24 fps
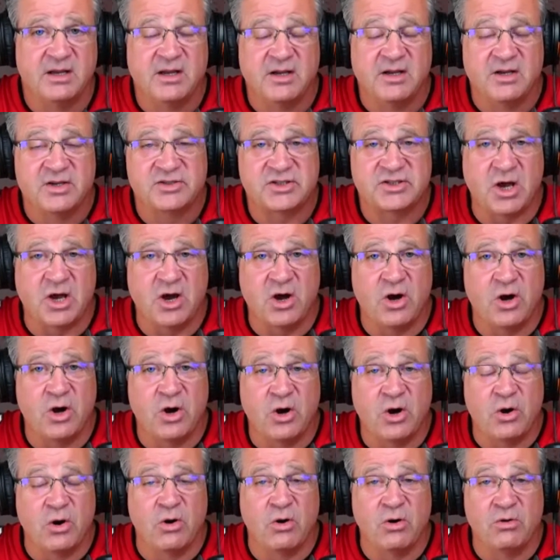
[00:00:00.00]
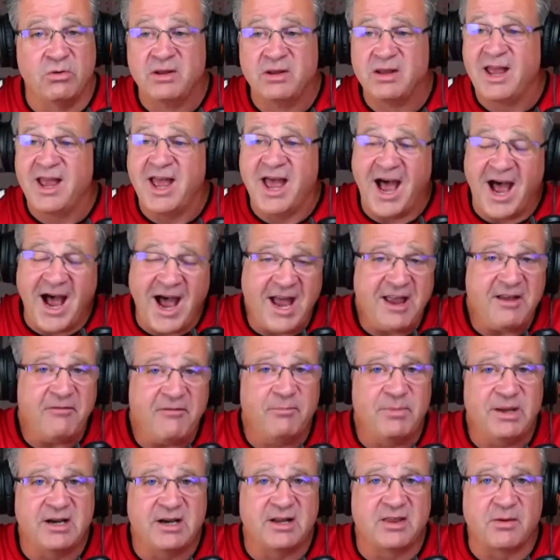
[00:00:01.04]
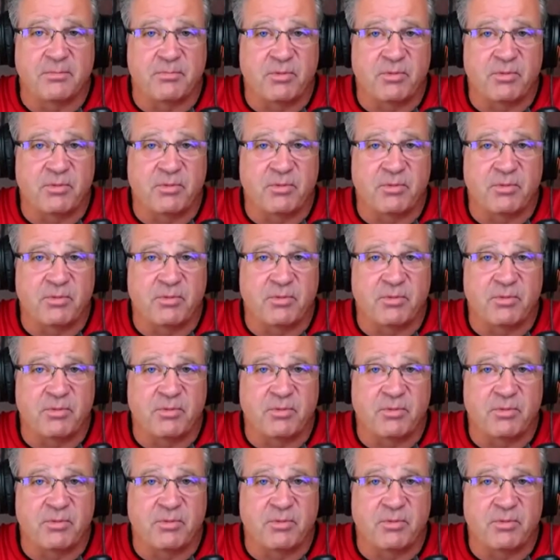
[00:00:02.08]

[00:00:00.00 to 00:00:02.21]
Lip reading: So I have been in the